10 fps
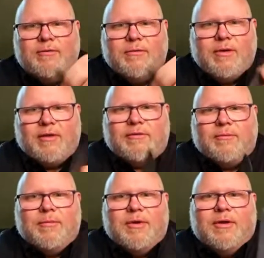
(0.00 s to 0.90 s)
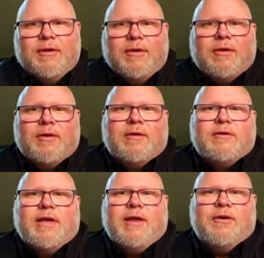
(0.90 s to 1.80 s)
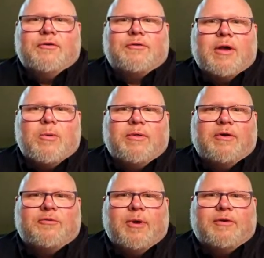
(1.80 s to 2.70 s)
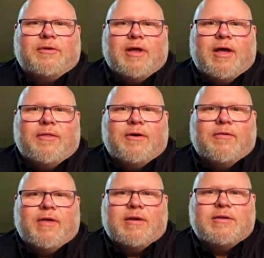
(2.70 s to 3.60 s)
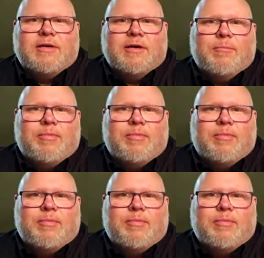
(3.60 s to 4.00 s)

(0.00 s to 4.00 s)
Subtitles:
We got some teeners going there, especially out there at that tip.